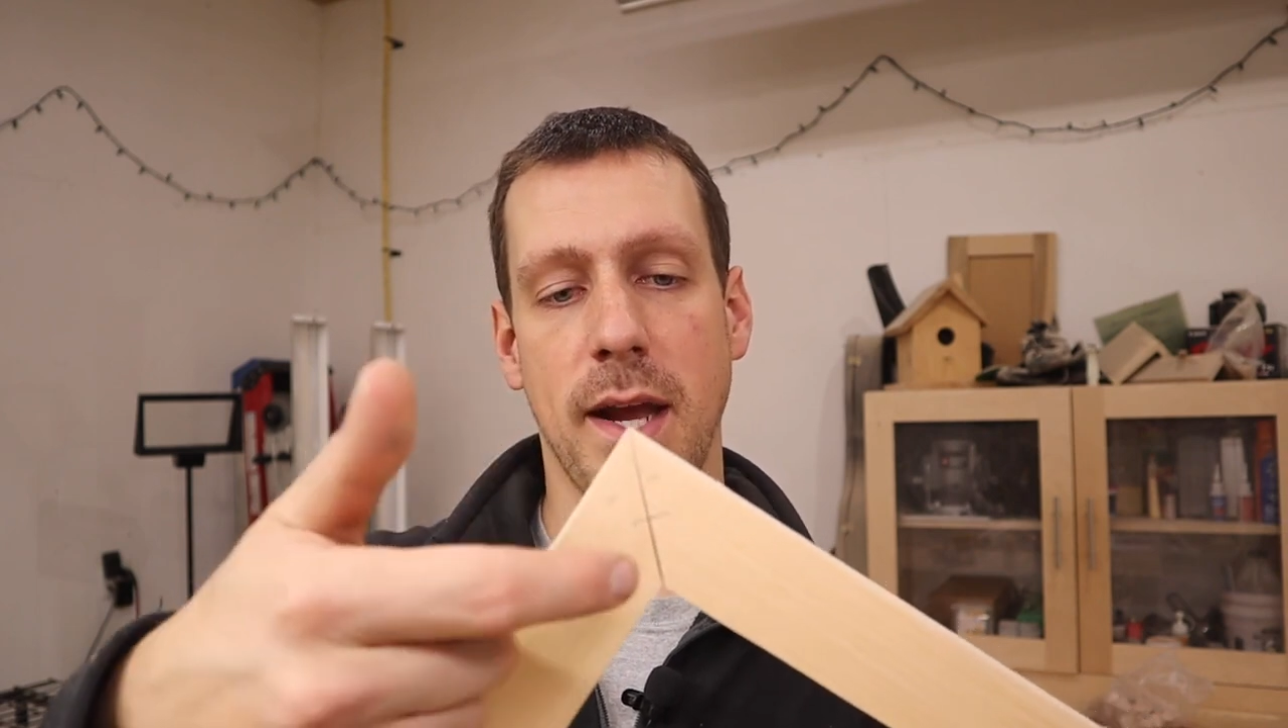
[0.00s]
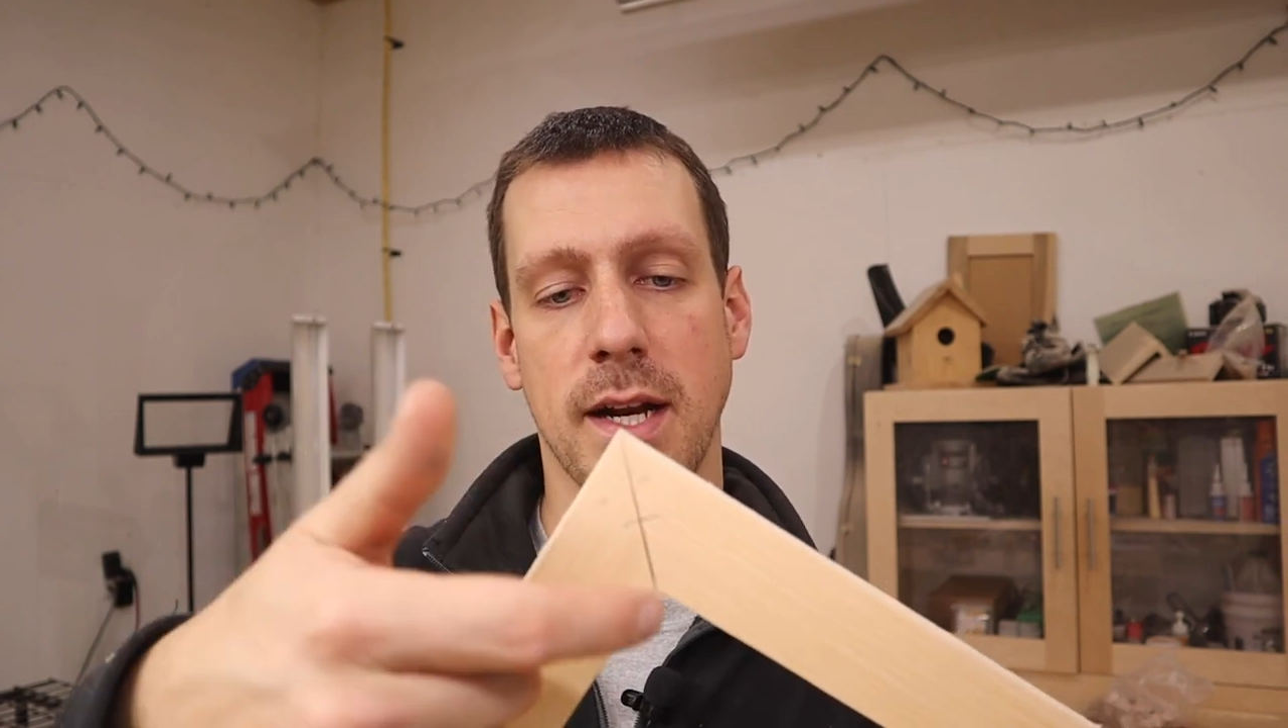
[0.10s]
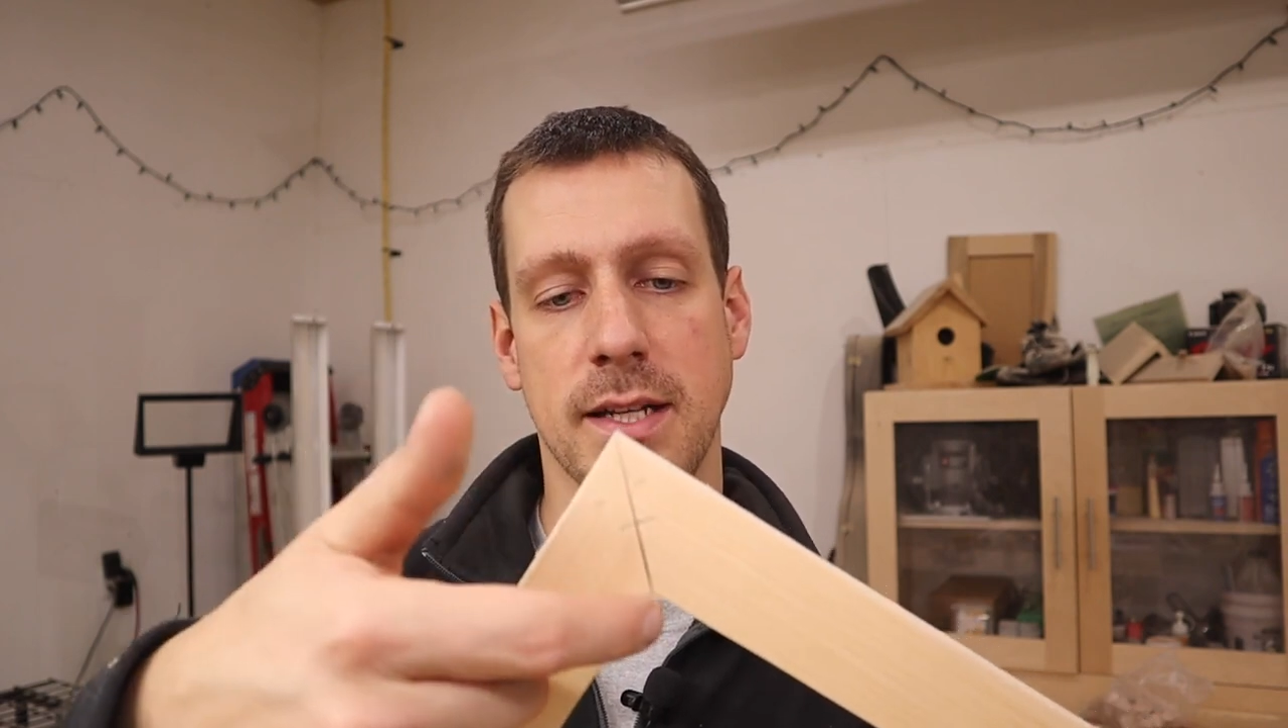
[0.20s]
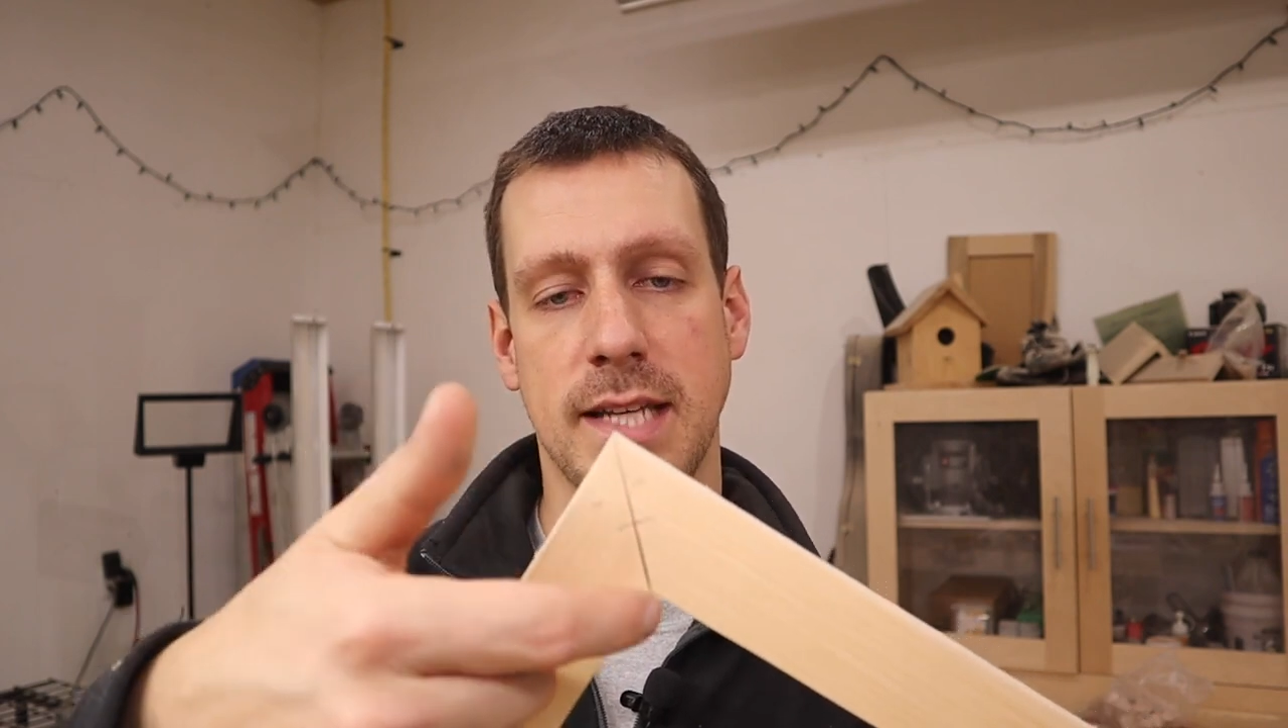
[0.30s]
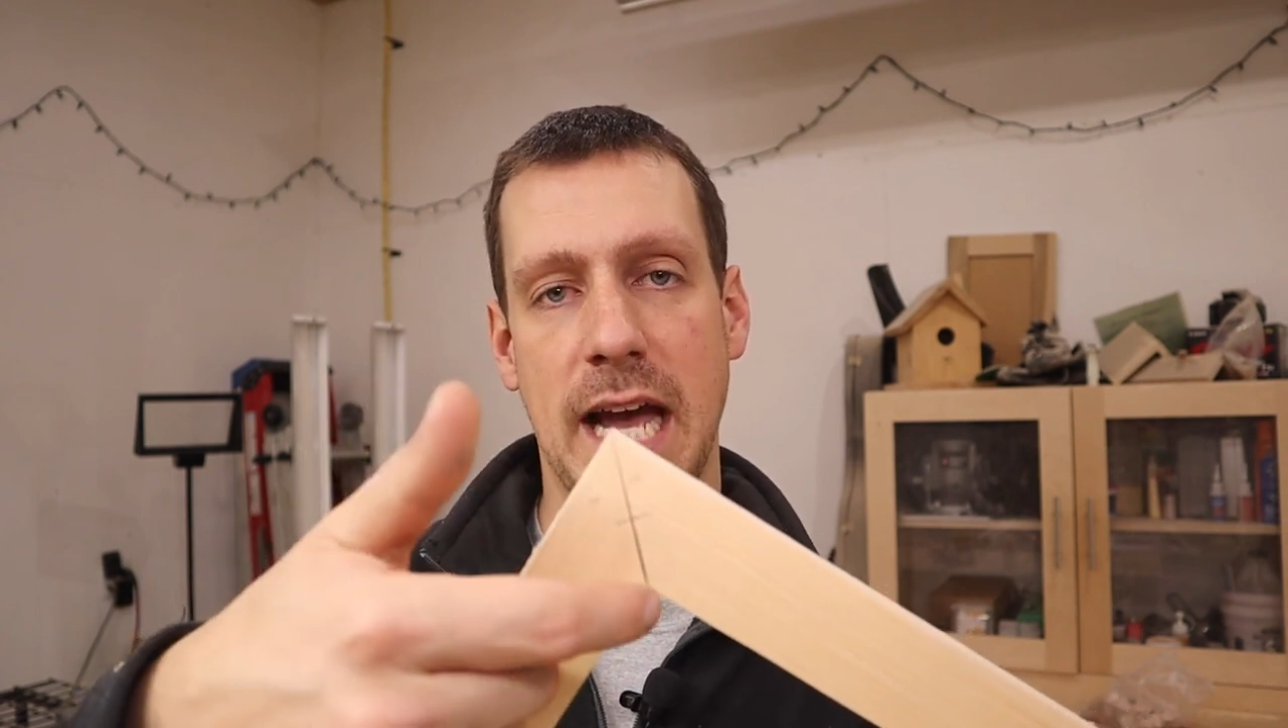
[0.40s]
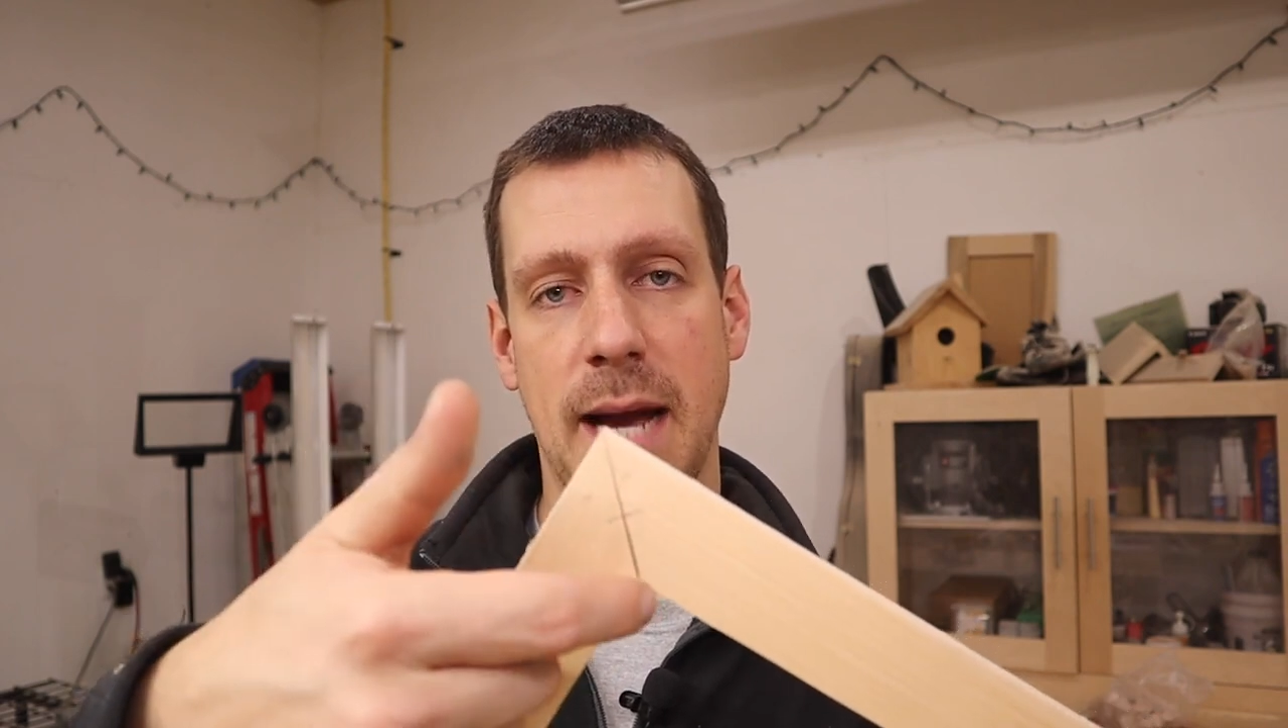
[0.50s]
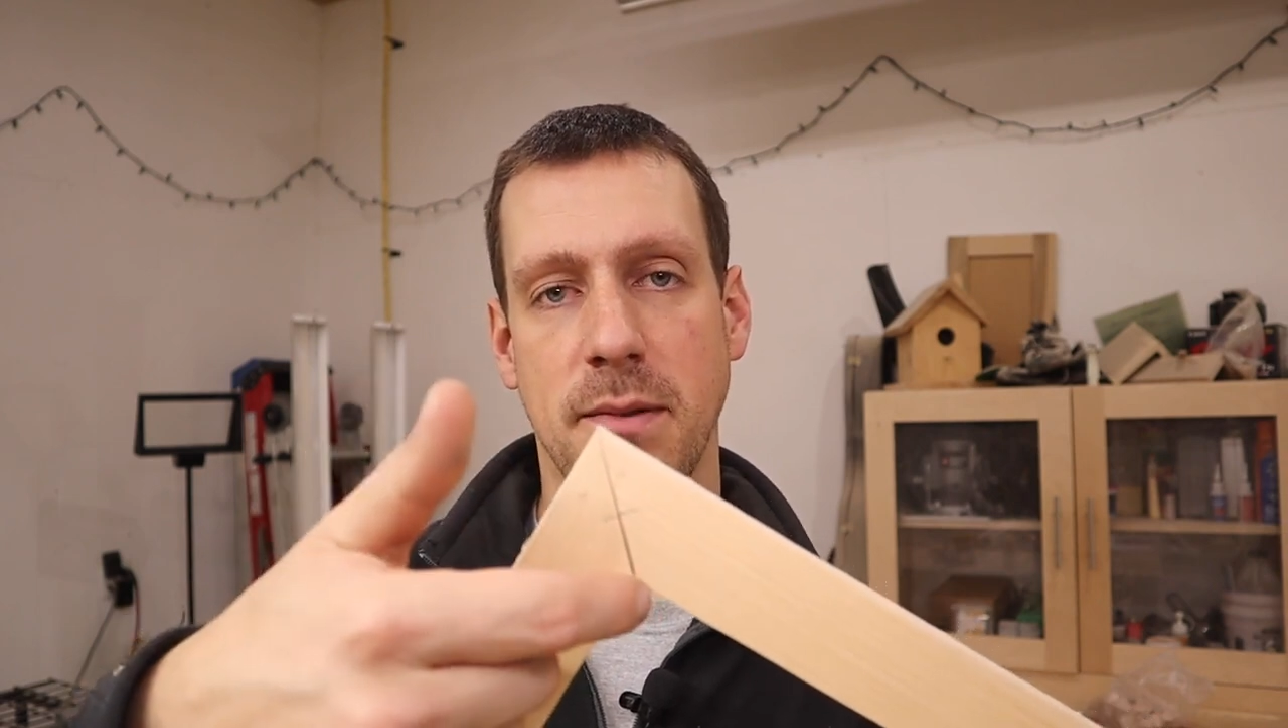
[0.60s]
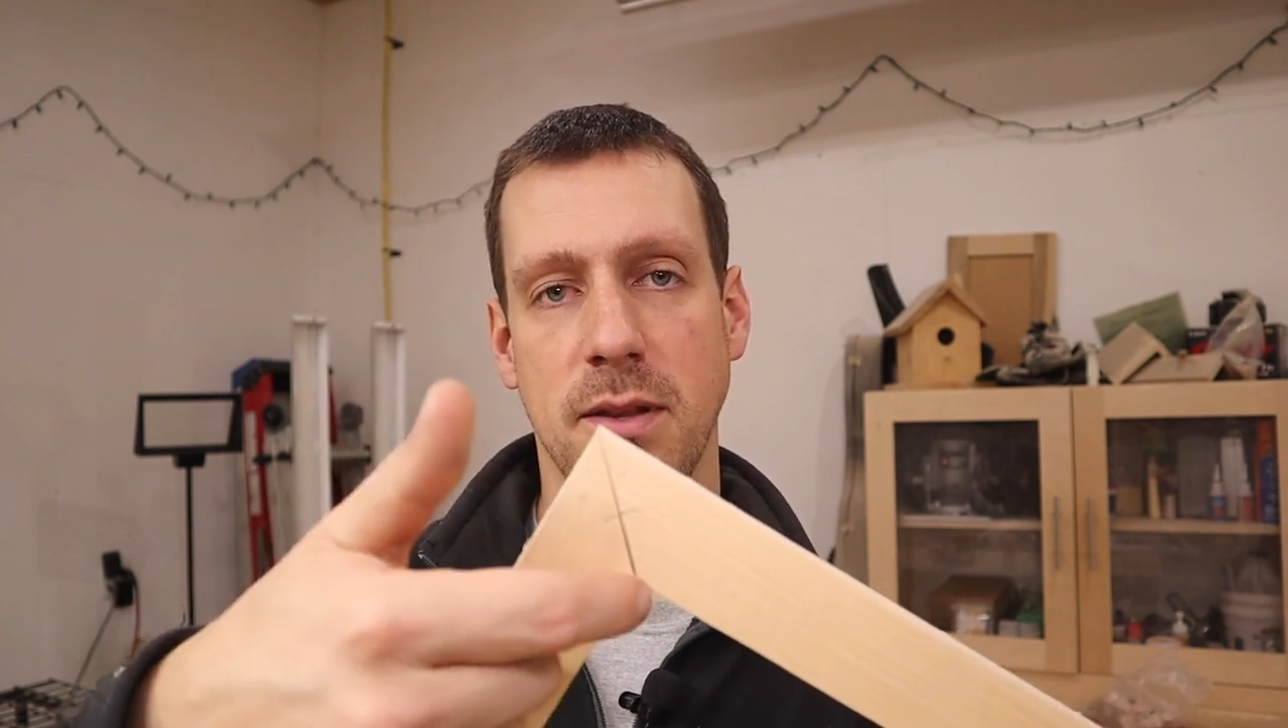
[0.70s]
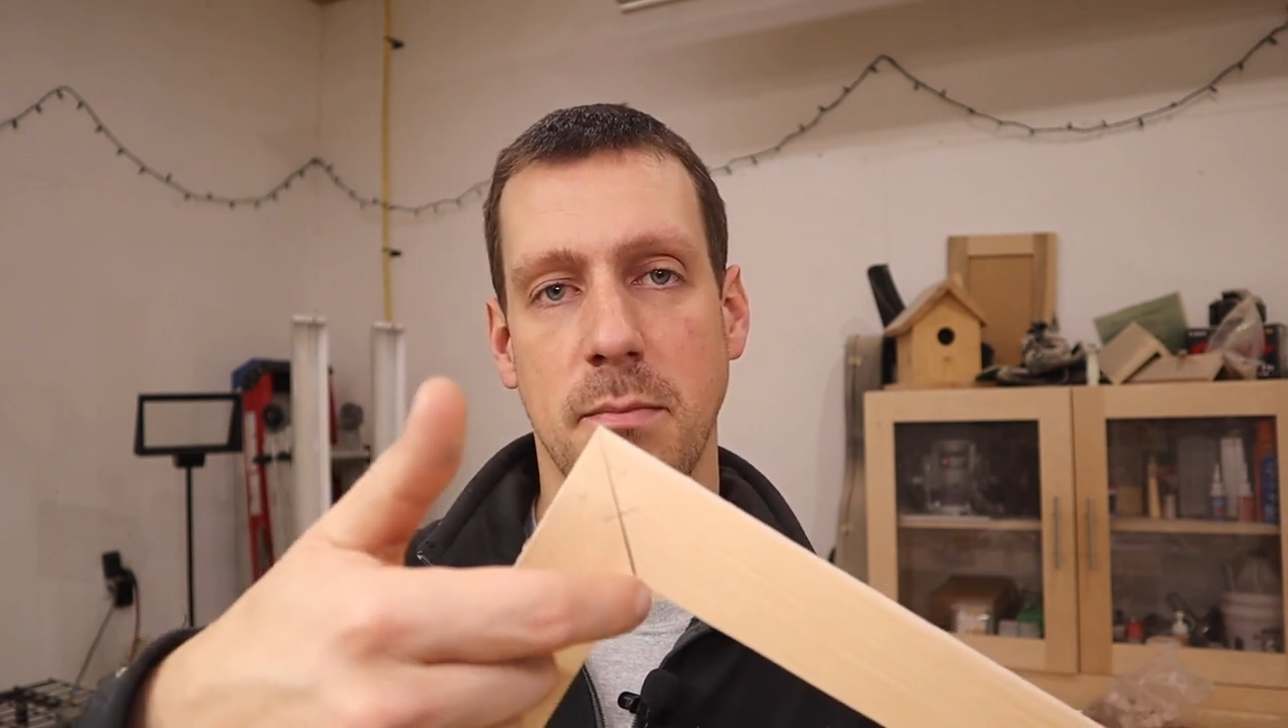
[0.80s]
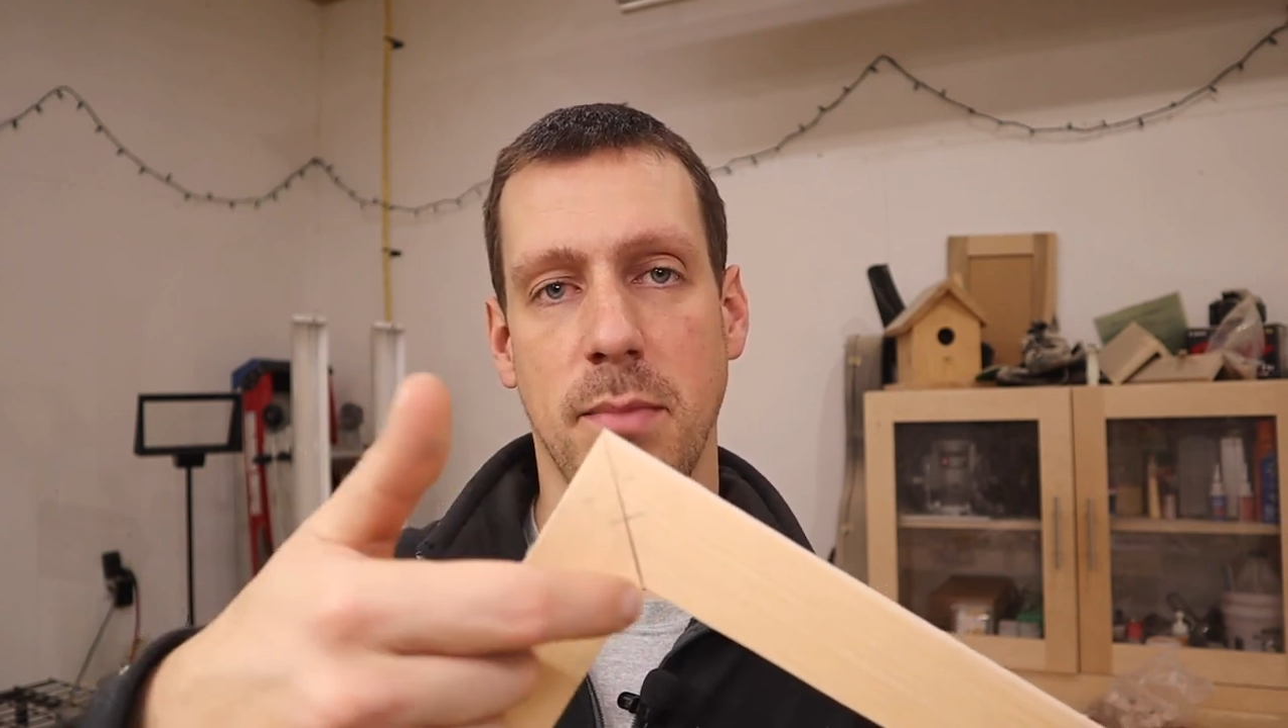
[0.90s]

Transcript: and it's gapped in the